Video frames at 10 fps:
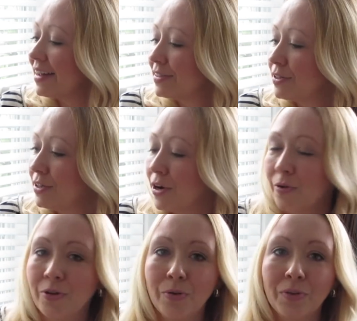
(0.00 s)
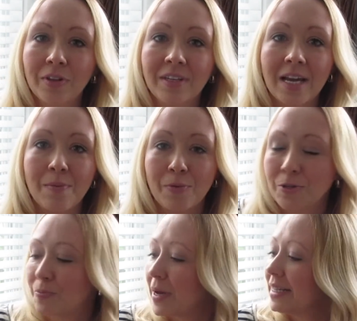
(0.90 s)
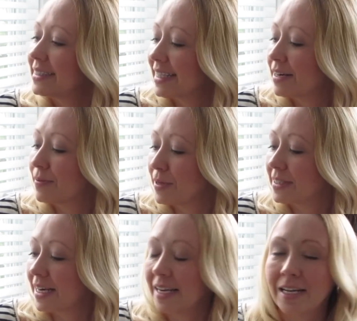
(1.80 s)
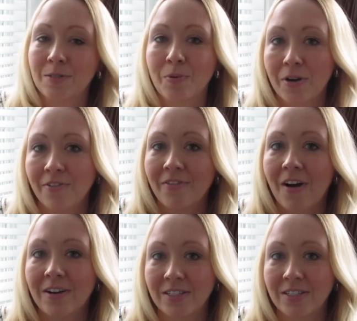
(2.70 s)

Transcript: uh, you know, youth in diapers, but it's gonna it's gonna get us pretty far.